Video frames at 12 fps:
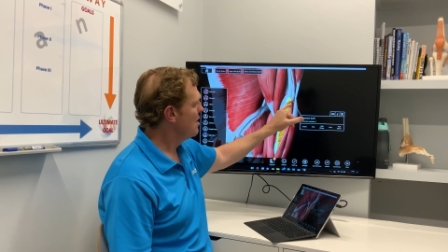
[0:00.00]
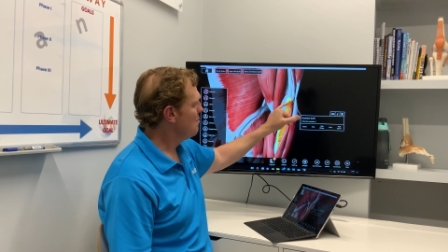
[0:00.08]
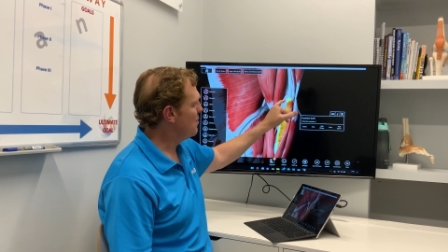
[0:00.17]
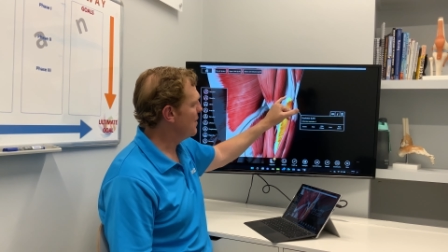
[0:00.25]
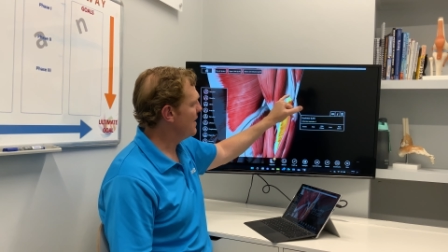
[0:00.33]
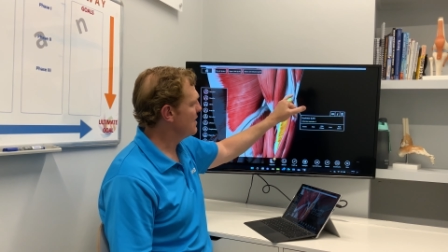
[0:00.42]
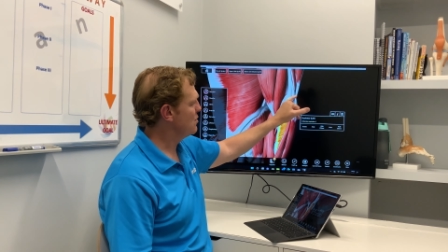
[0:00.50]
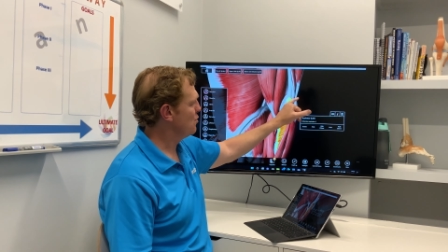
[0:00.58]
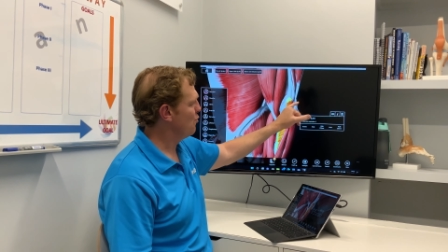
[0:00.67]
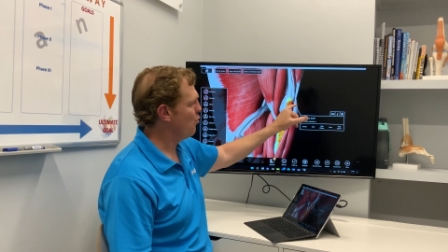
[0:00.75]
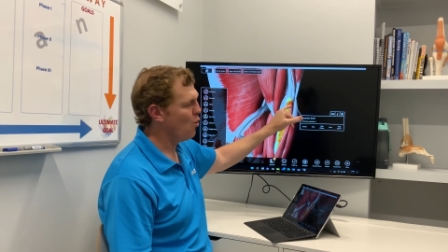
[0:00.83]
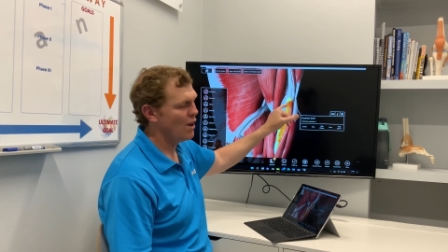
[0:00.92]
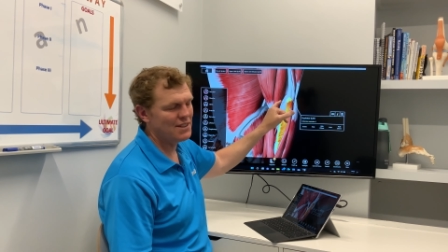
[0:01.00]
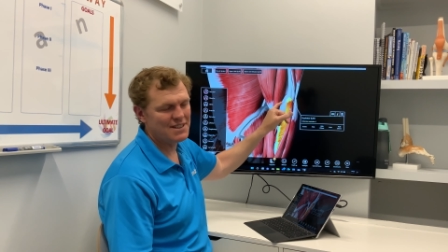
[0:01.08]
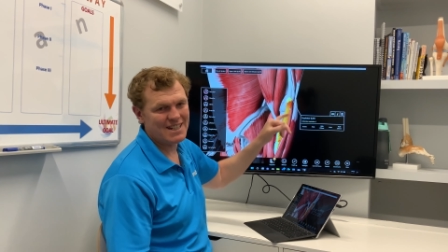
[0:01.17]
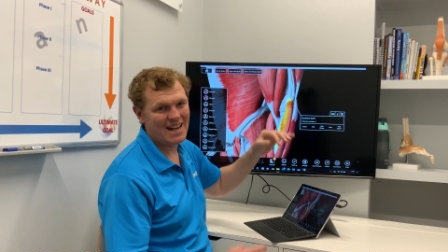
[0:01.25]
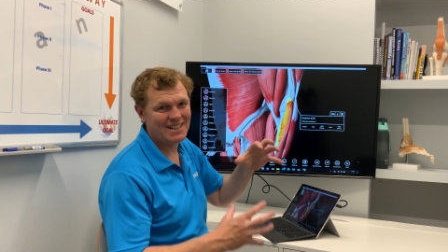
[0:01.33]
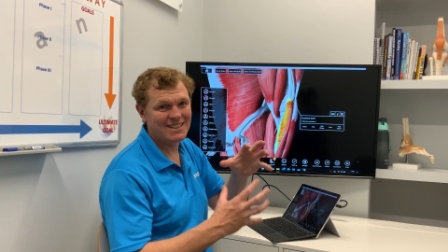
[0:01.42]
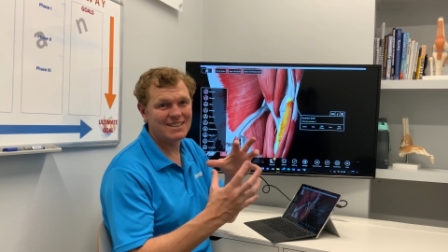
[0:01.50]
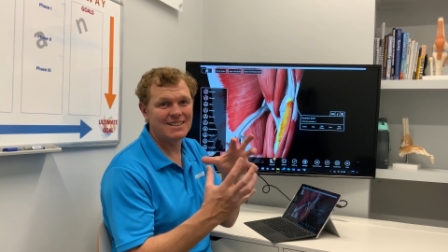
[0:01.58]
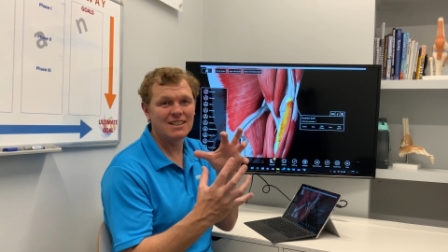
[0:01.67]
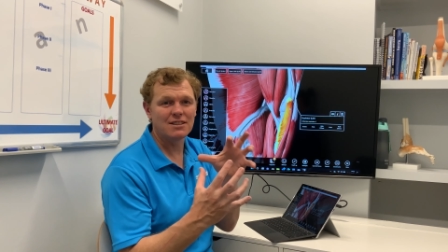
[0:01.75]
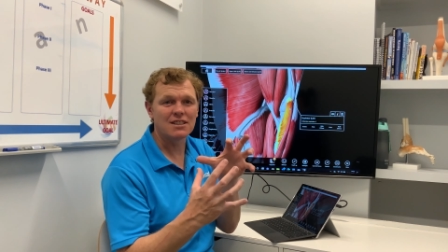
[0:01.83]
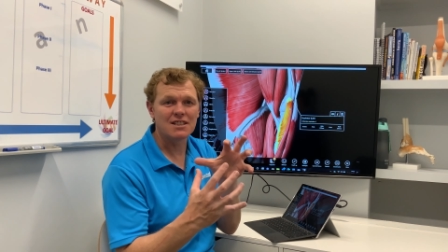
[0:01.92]
but there's sort of one tendon
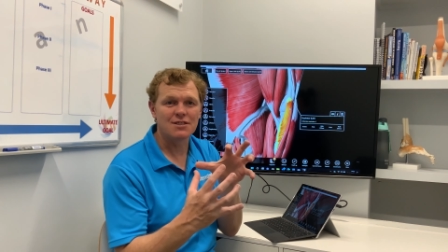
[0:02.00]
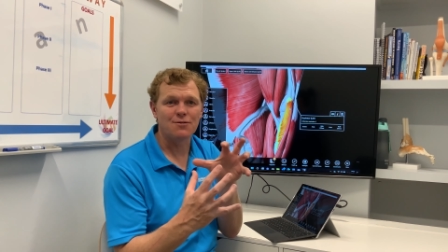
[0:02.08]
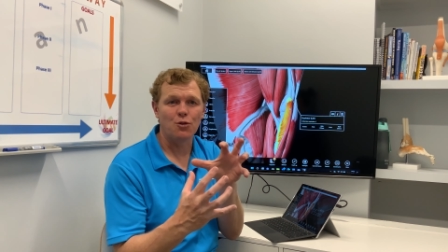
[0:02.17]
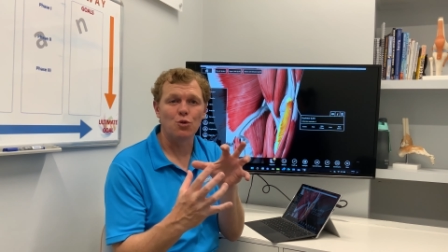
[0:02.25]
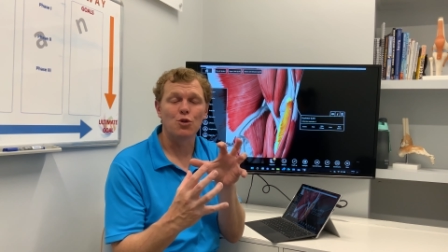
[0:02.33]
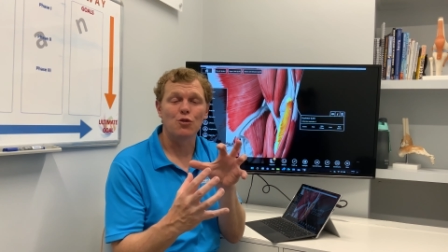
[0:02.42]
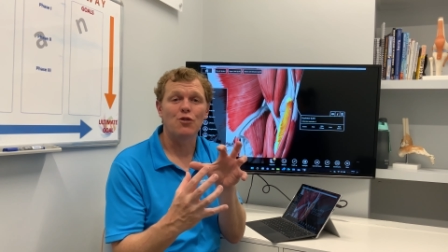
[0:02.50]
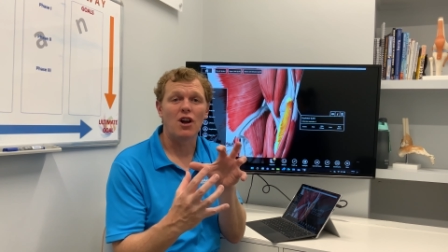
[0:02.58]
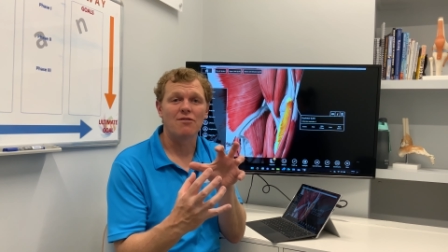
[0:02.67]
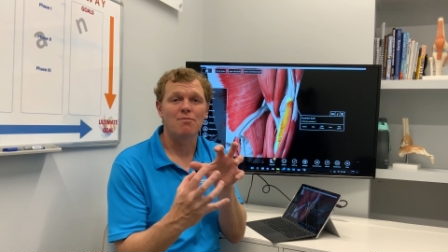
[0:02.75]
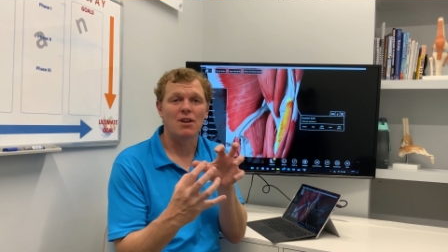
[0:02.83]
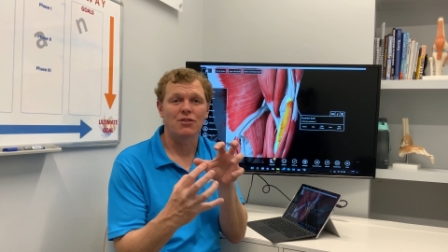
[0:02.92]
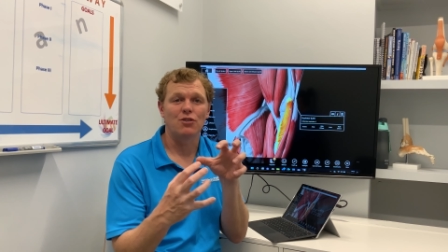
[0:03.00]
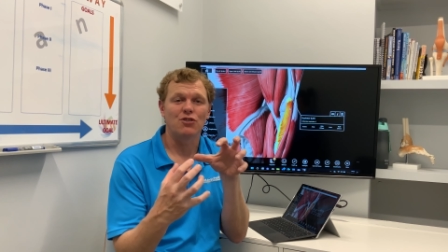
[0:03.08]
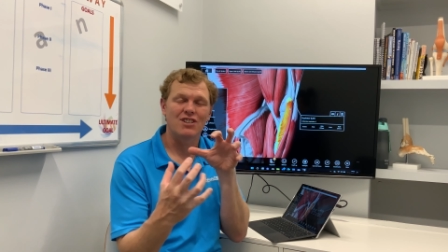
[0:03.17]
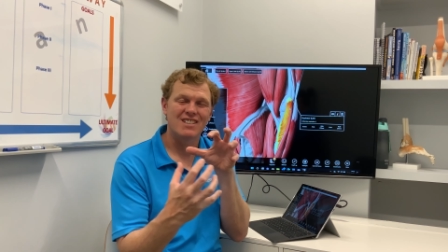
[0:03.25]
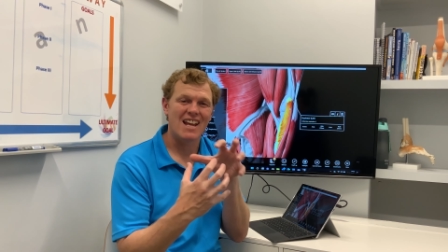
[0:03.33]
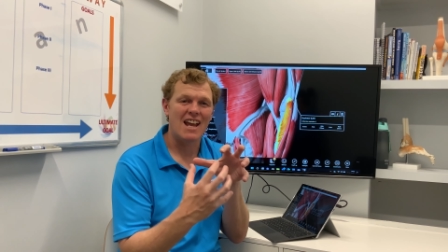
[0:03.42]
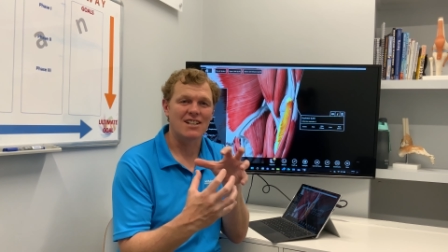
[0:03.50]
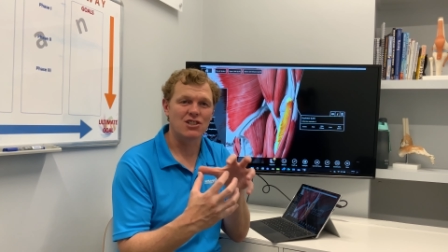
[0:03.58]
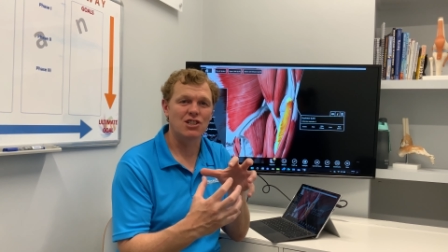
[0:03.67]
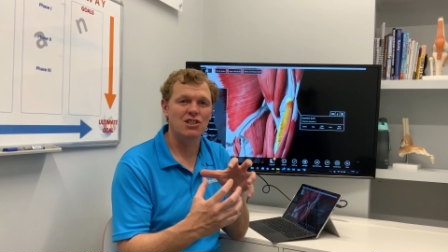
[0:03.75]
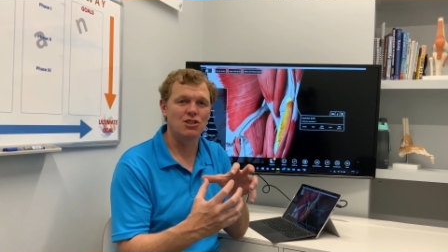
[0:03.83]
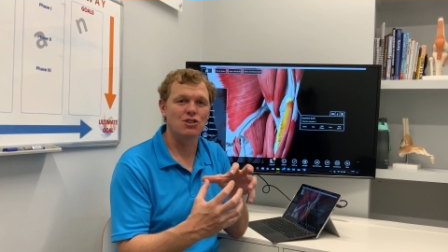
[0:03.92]
that these 4 or 5 muscles
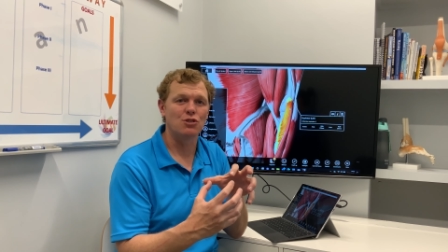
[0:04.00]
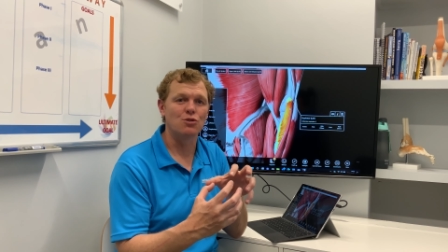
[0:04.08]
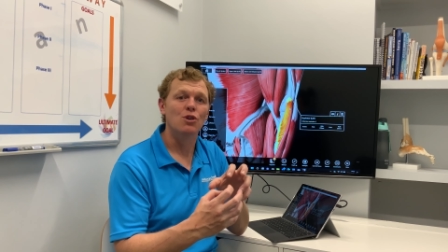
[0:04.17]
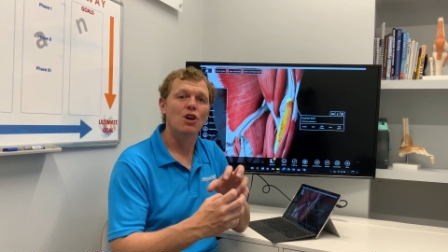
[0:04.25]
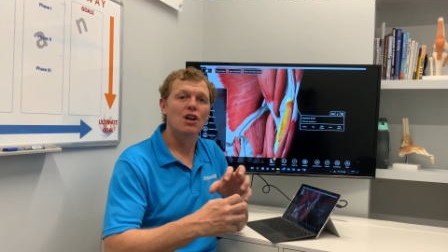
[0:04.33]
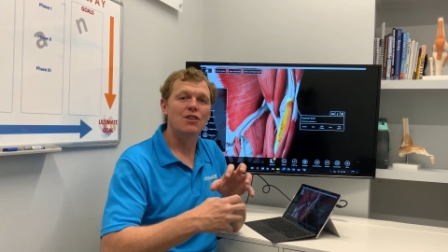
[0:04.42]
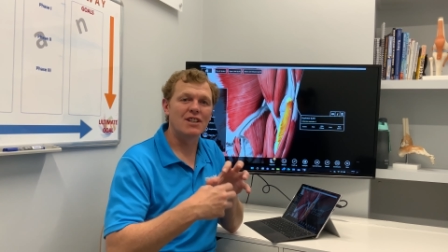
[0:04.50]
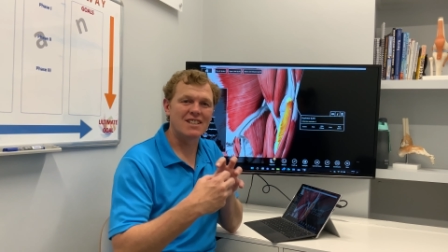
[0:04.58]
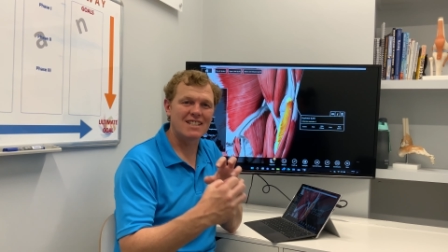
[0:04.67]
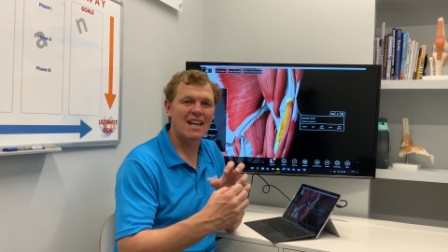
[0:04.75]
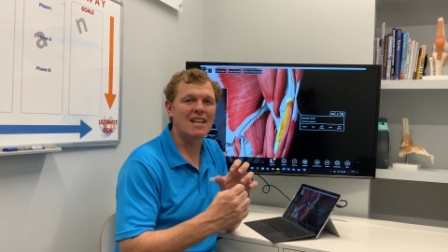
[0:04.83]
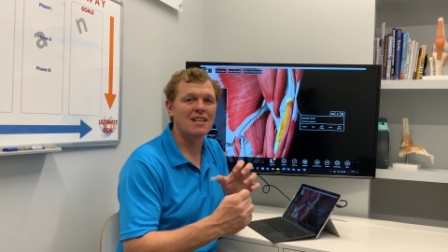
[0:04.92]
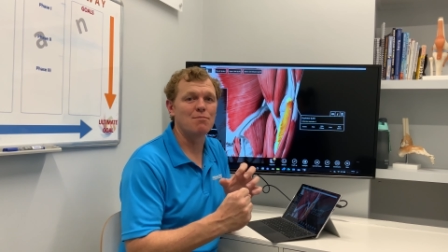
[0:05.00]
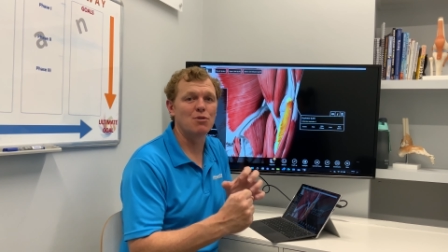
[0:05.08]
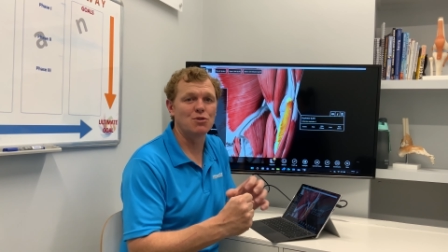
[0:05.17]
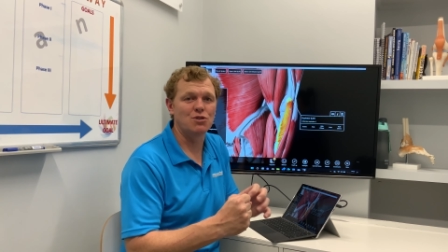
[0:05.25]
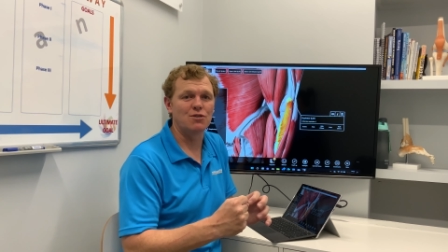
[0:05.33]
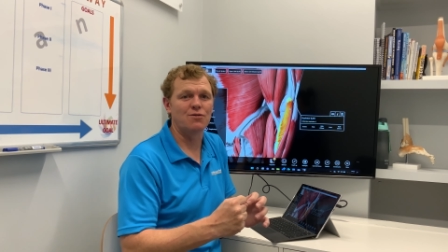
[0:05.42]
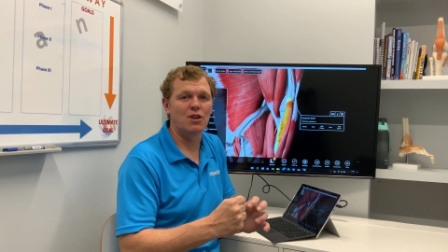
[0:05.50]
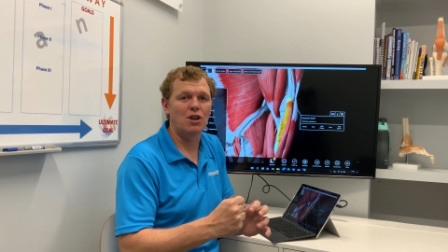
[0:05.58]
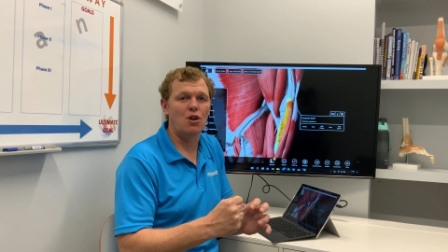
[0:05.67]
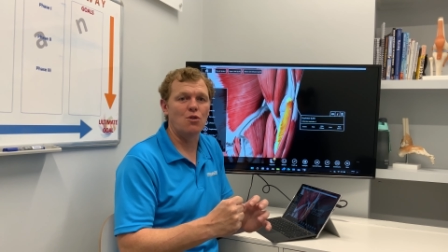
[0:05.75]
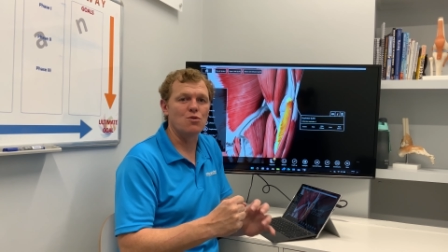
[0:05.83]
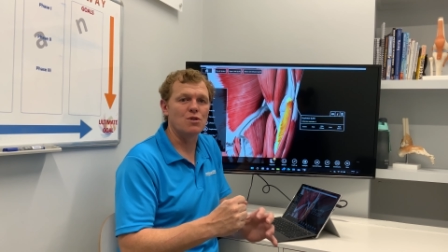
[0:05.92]
attach into that take most of the
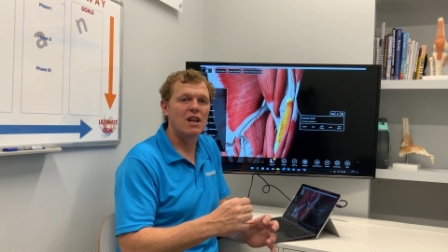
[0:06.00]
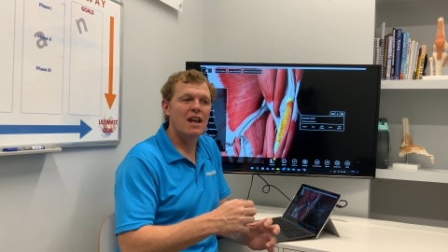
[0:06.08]
load.